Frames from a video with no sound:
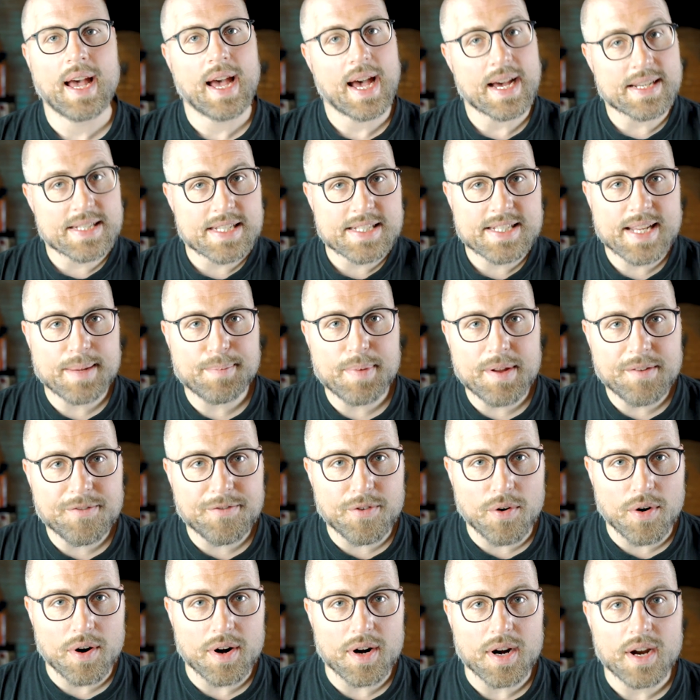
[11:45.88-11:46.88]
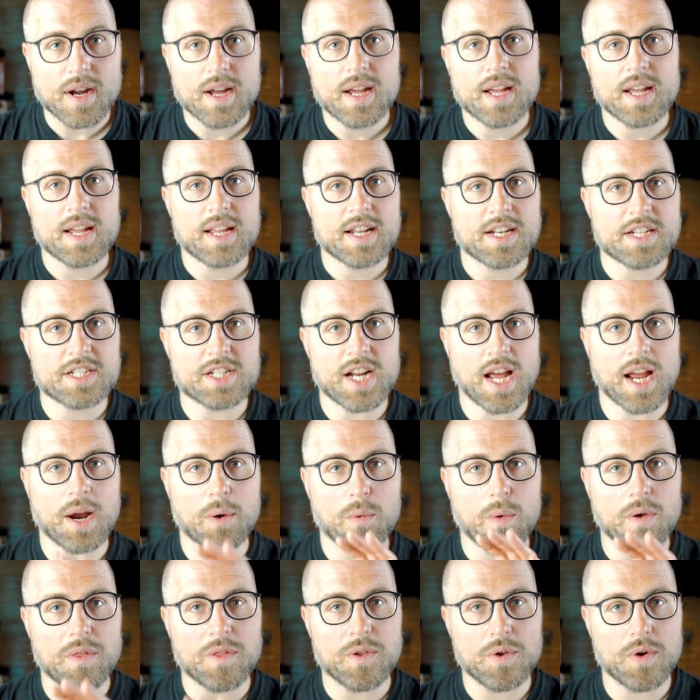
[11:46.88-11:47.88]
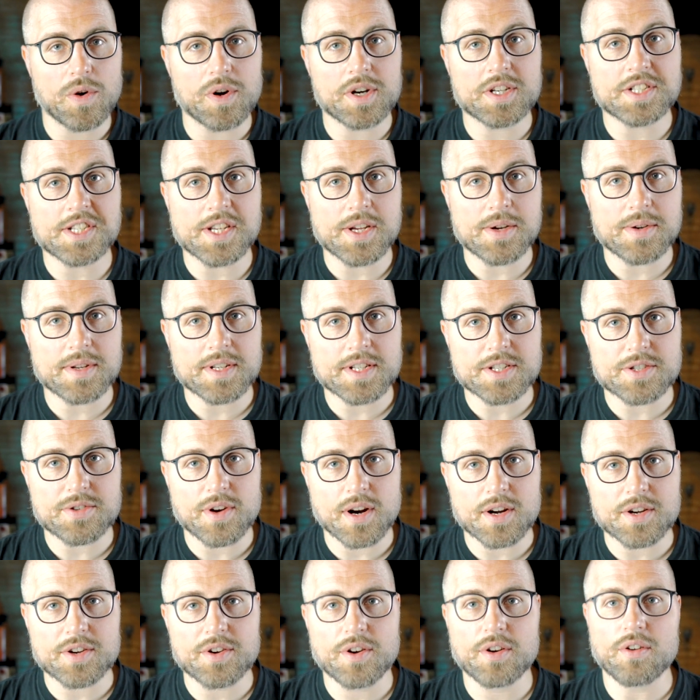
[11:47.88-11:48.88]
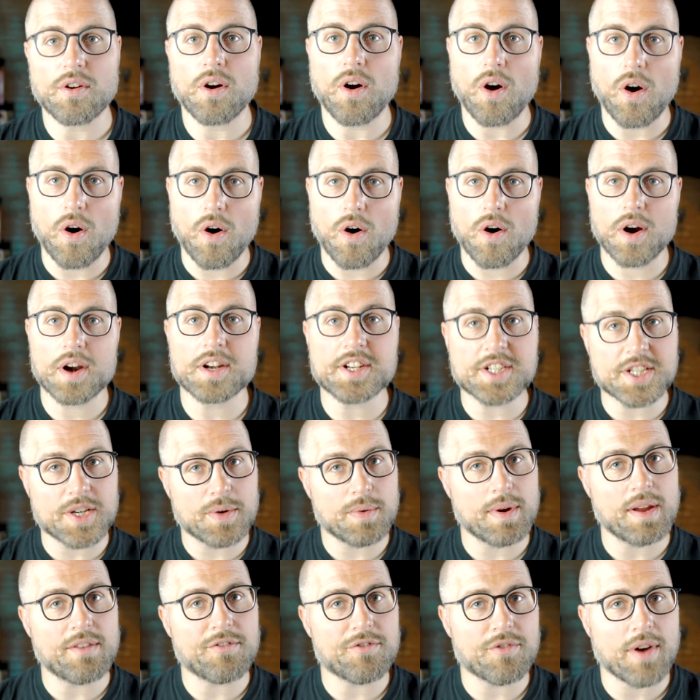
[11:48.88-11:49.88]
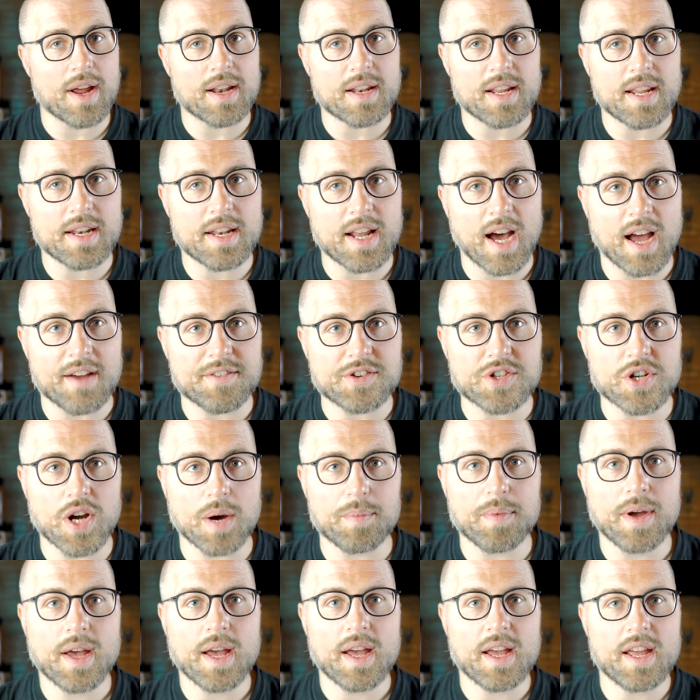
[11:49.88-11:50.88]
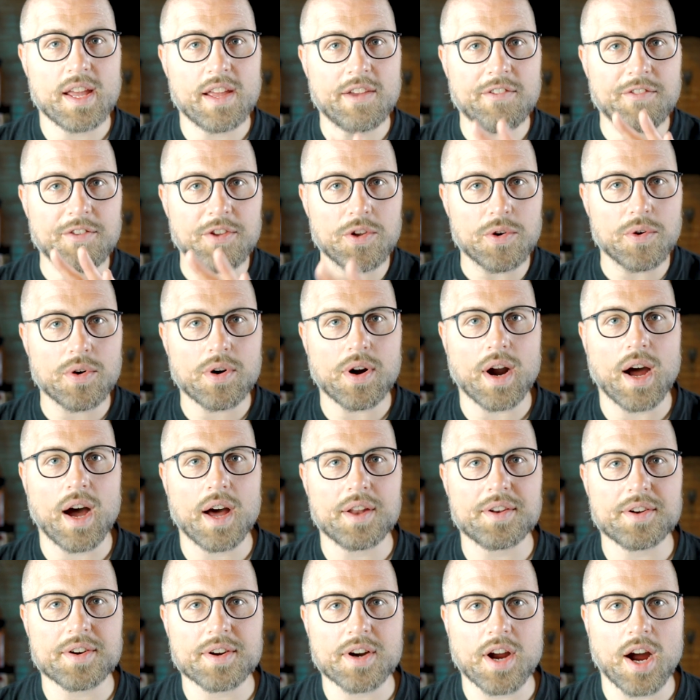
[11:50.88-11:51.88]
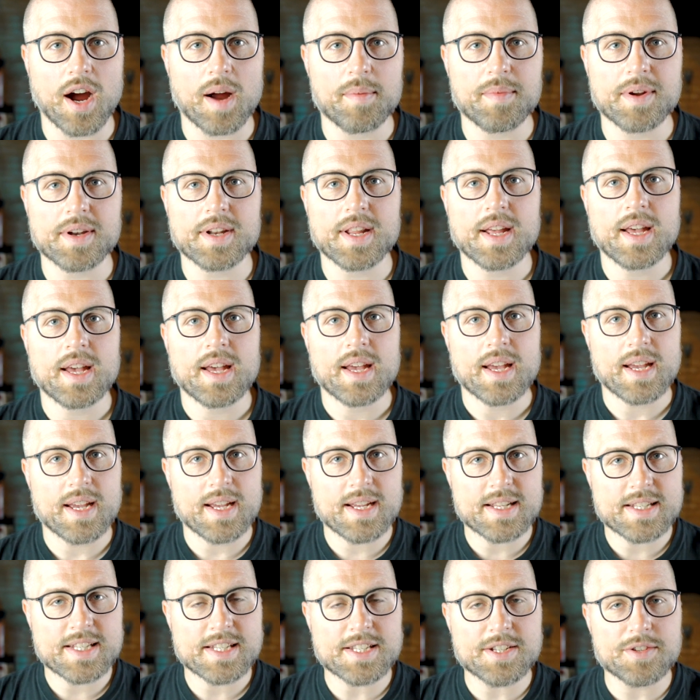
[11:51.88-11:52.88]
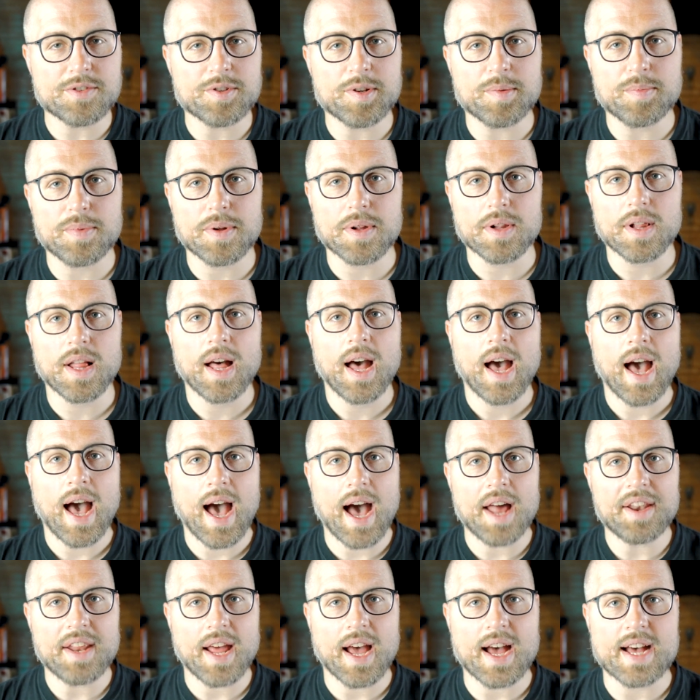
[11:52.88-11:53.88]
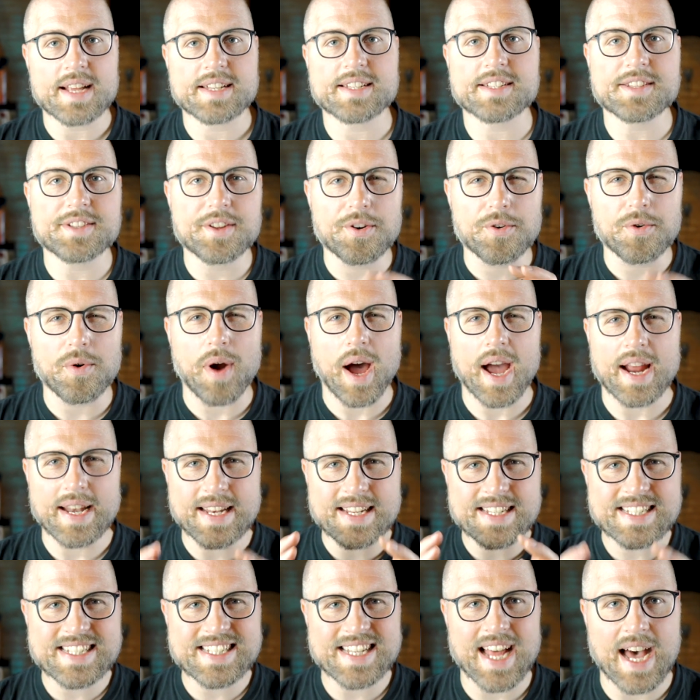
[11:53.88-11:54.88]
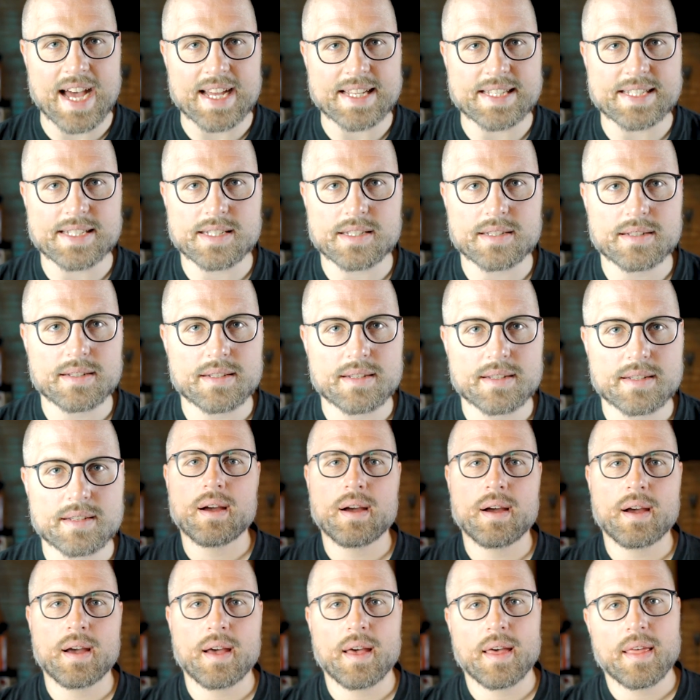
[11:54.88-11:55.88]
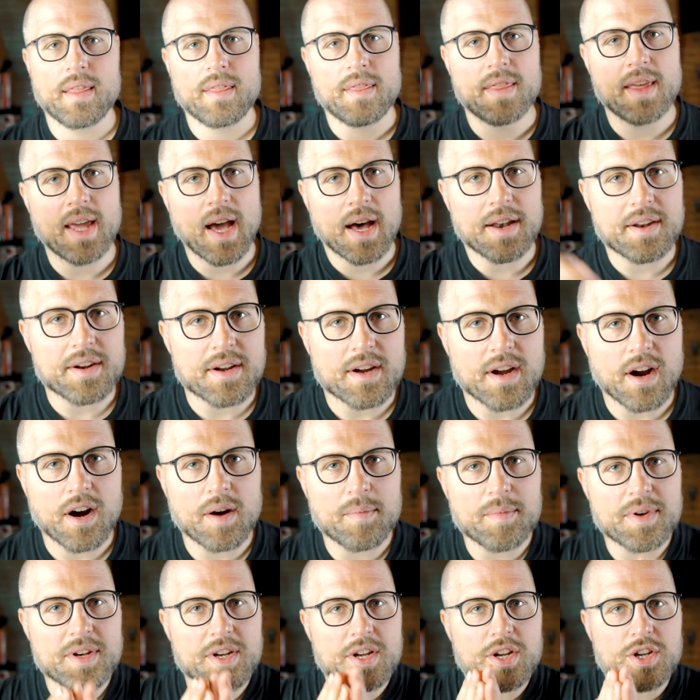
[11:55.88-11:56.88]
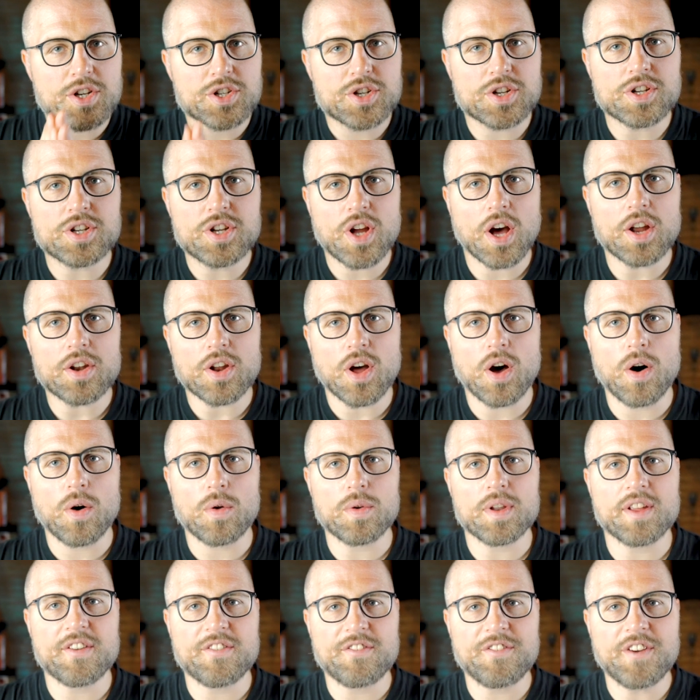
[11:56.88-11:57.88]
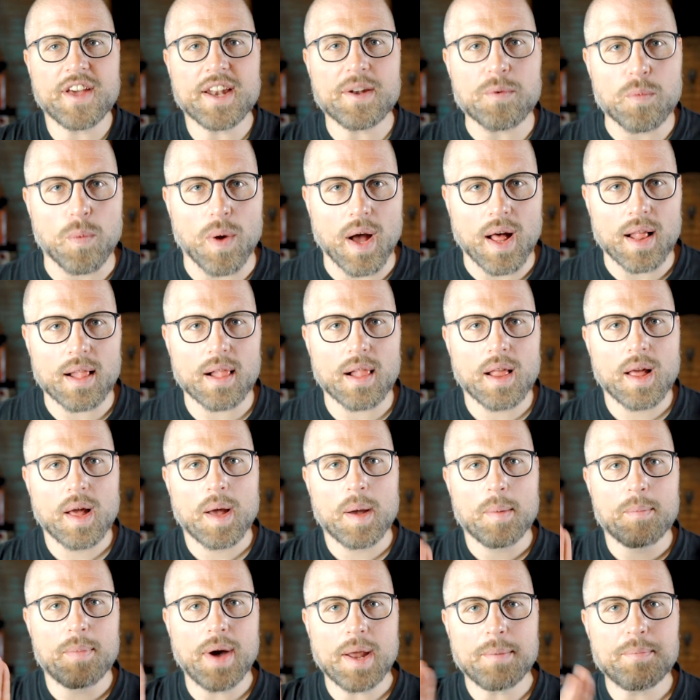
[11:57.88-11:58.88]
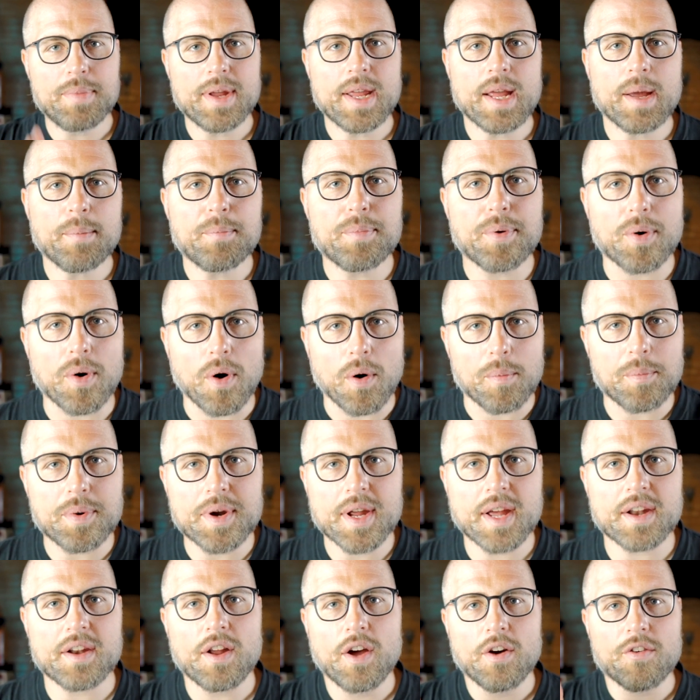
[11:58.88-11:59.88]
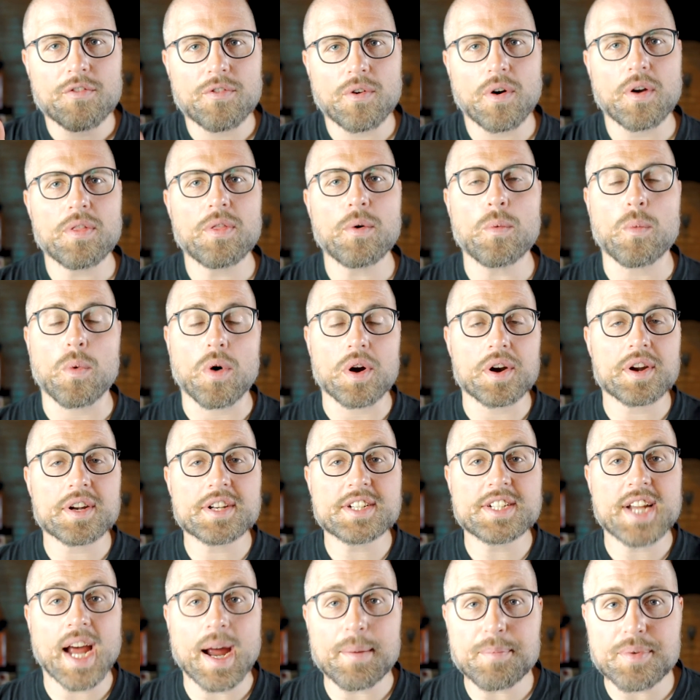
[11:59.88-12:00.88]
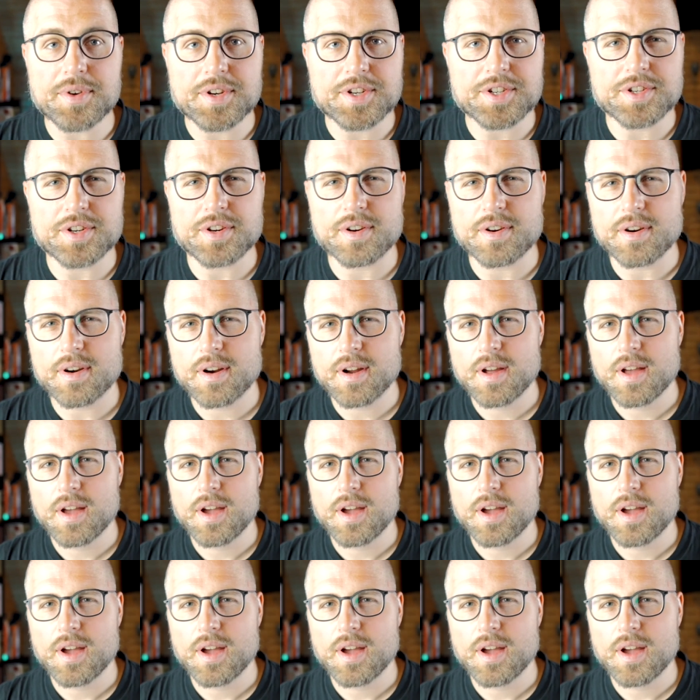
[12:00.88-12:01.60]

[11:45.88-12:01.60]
As I said before, check with your GUE instructor or GUE friendly dive shop if your undergarment is suitable and has the right size. The undergarment should not only fit well, but be appropriate for the water temperature.